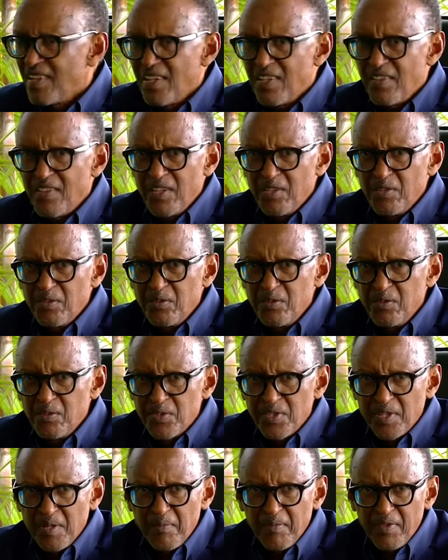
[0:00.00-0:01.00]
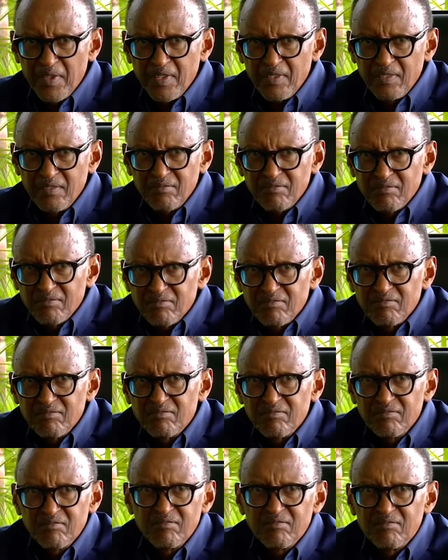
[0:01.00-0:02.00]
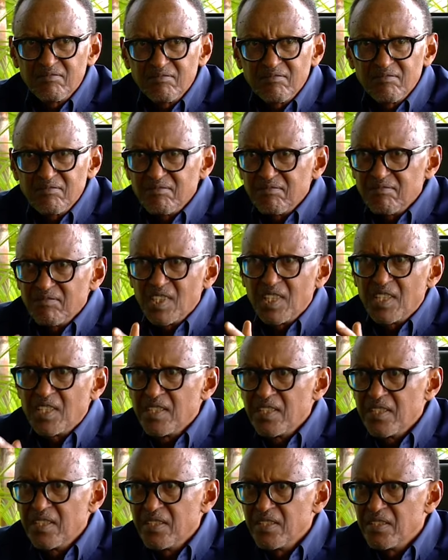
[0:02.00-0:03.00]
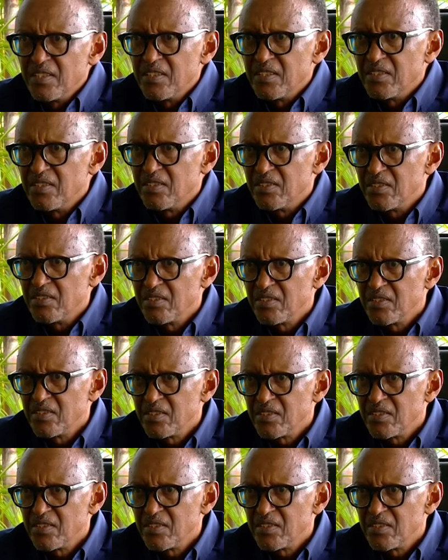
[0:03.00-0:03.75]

either you do something and uh,